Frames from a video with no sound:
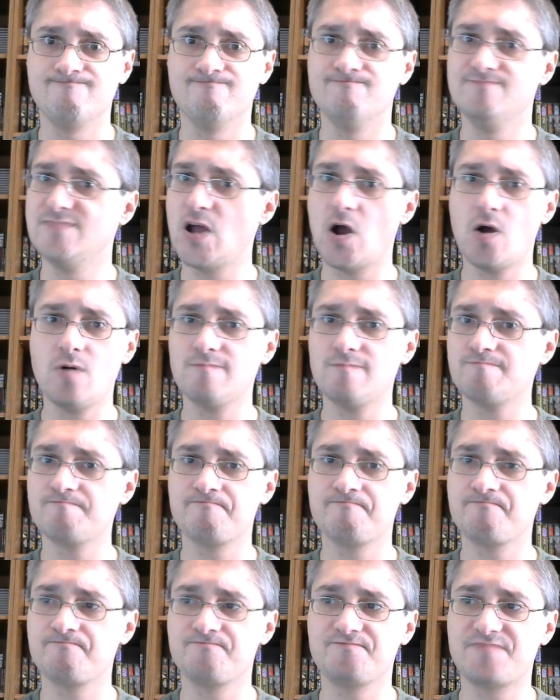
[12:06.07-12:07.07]
No,
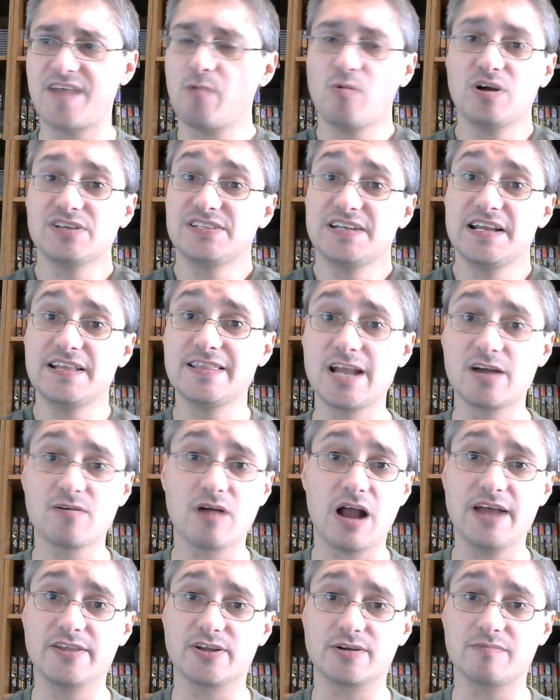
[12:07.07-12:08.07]
that wasn't in there
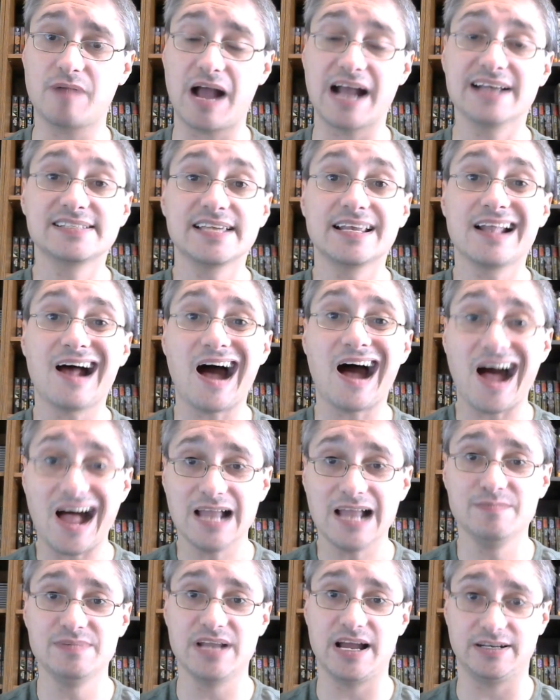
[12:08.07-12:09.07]
either. I said,
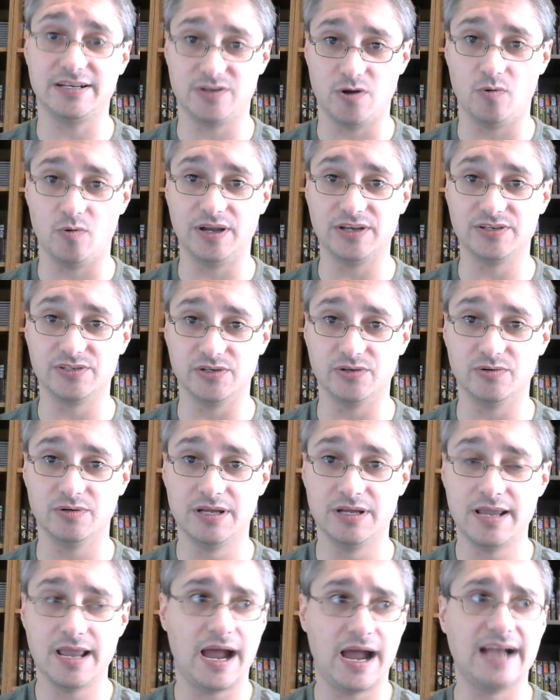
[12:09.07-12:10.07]
I'm not going to.
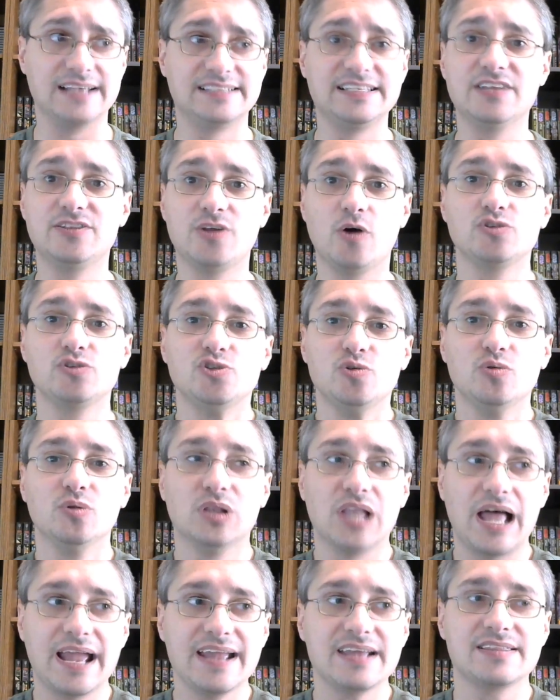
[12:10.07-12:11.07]
I said those
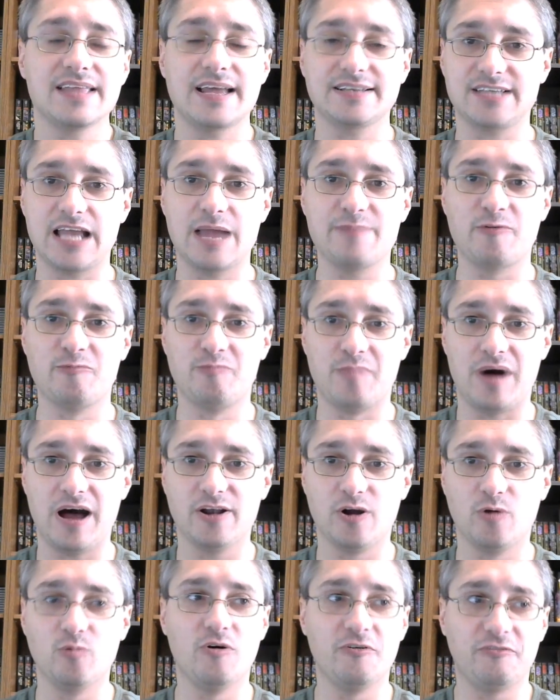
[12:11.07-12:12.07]
who like that type of
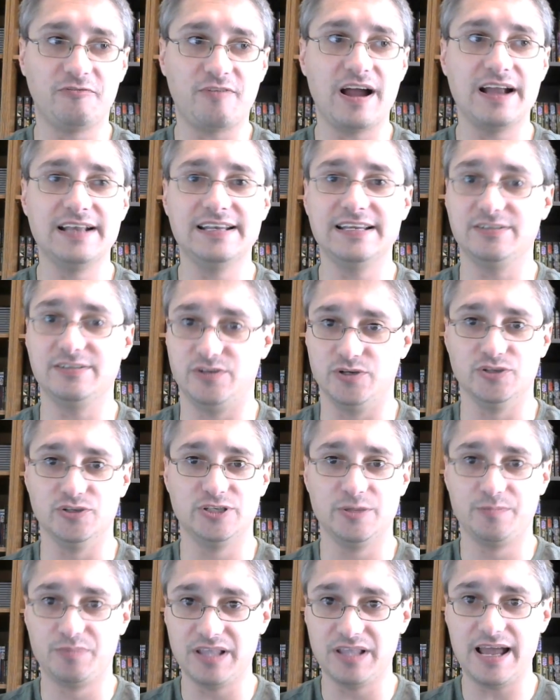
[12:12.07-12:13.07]
model will find it
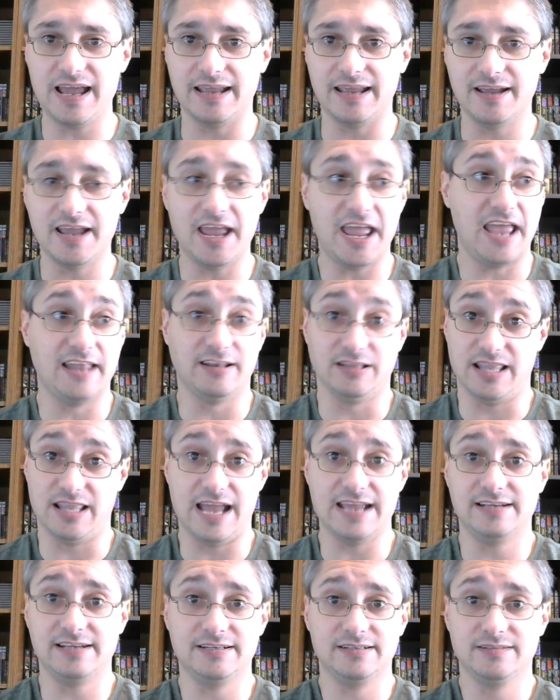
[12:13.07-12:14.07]
good to play and
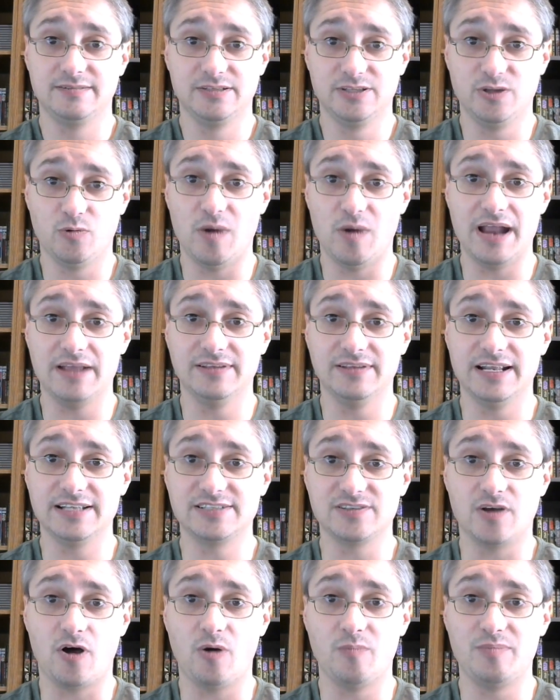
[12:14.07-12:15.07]
like the way that
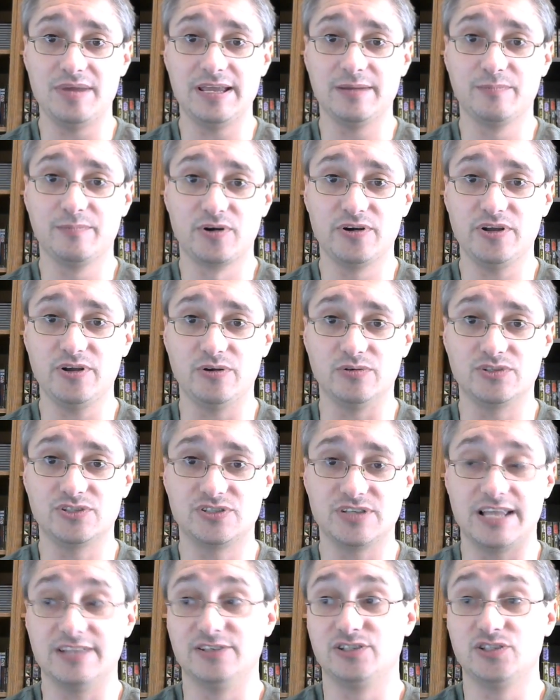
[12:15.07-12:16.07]
it's all being
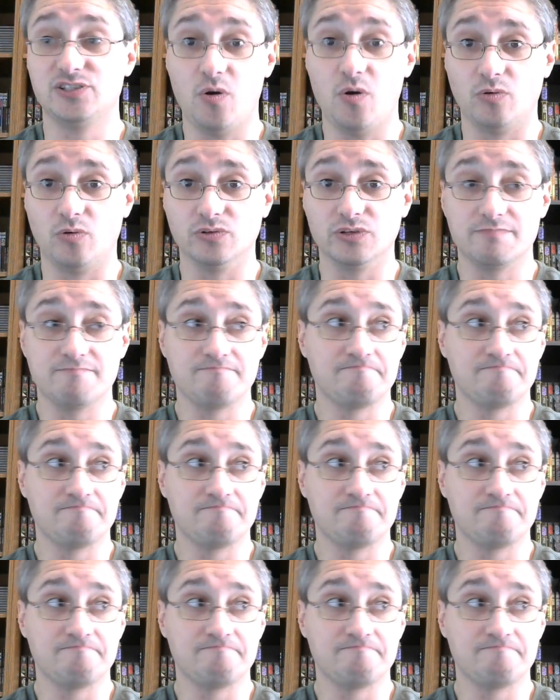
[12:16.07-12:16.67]
produced and sold.